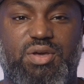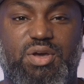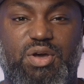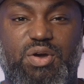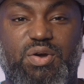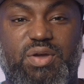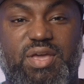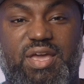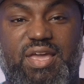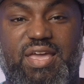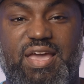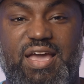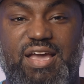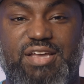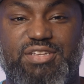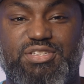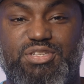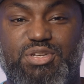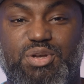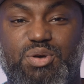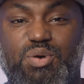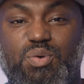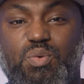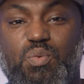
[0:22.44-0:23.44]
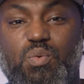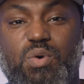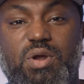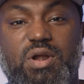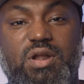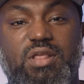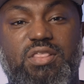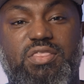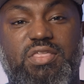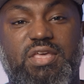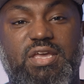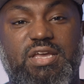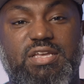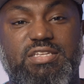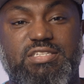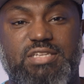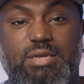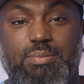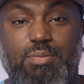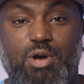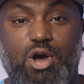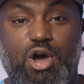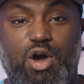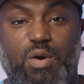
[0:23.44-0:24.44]
Okay guys, so one of the things
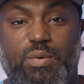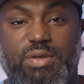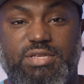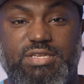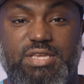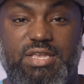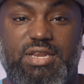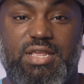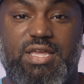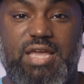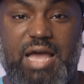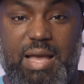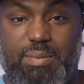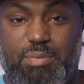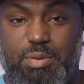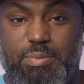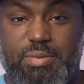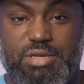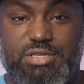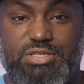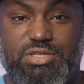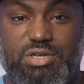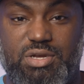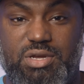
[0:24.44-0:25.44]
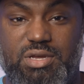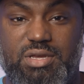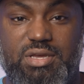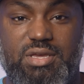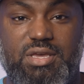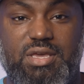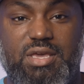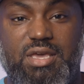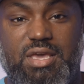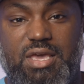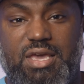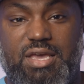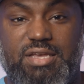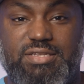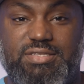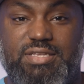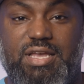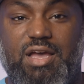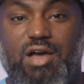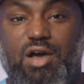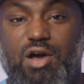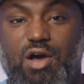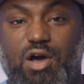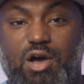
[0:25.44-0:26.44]
I'm always getting compliments on is
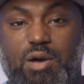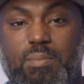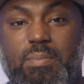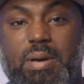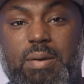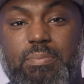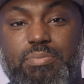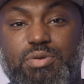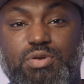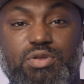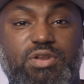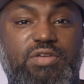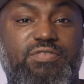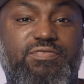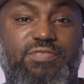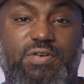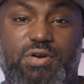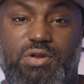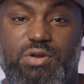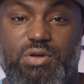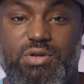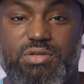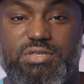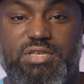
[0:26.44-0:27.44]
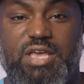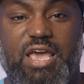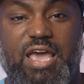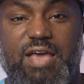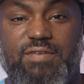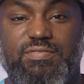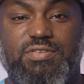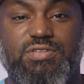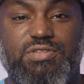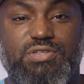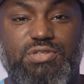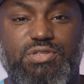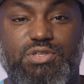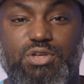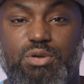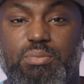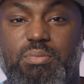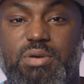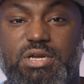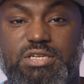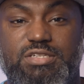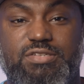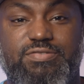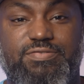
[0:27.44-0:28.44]
that all my beauty photos have so
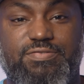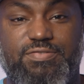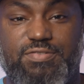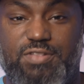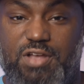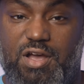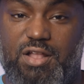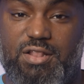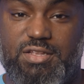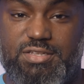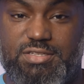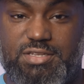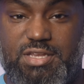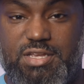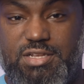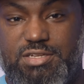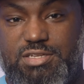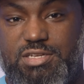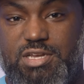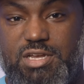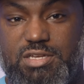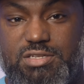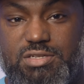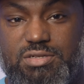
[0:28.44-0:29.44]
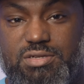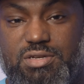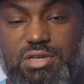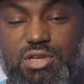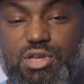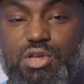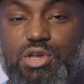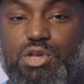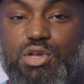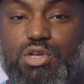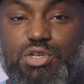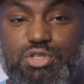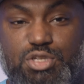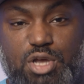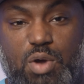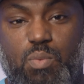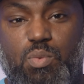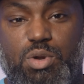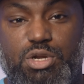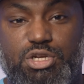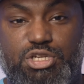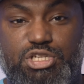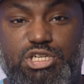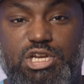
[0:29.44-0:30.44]
much flawless skin texture. So I
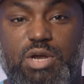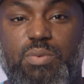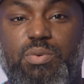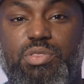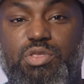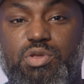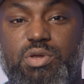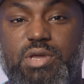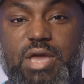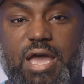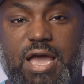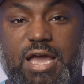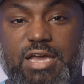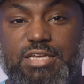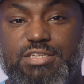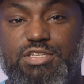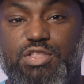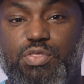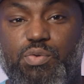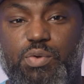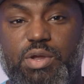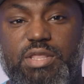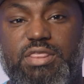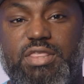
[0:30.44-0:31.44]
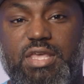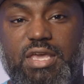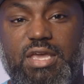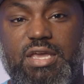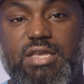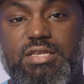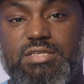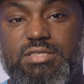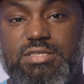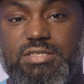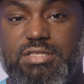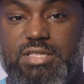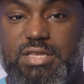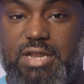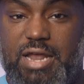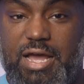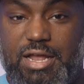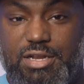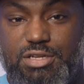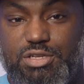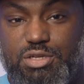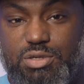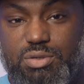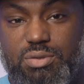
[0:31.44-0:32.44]
want to share with you guys 3 things that
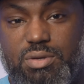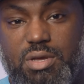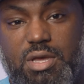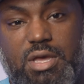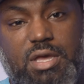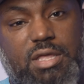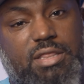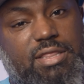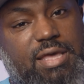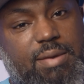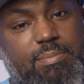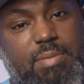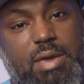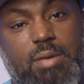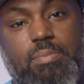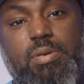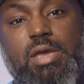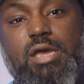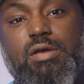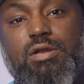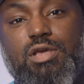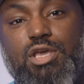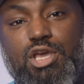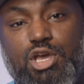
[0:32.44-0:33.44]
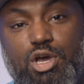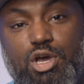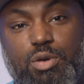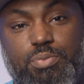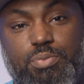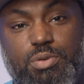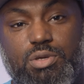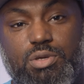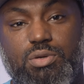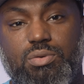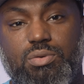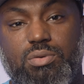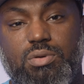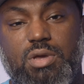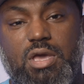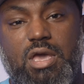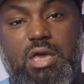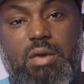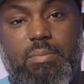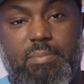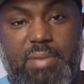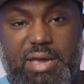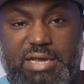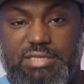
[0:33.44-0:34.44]
I do that may be able to help you
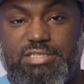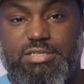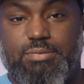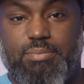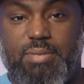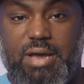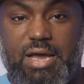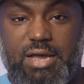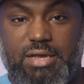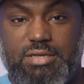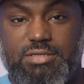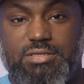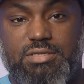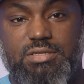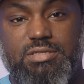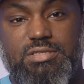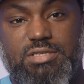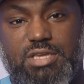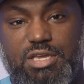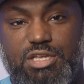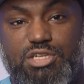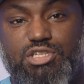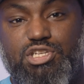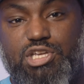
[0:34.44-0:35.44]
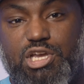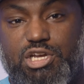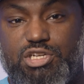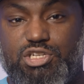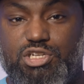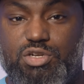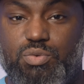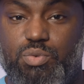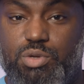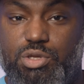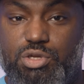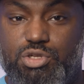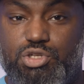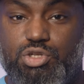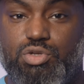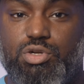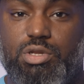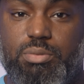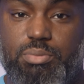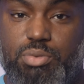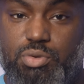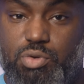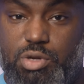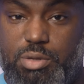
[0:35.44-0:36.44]
maximize skin texture when you're
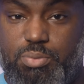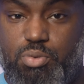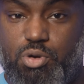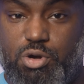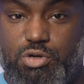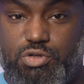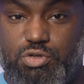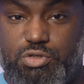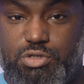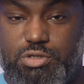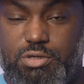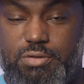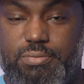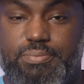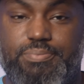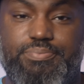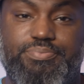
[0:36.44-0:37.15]
shooting beauty portraiture.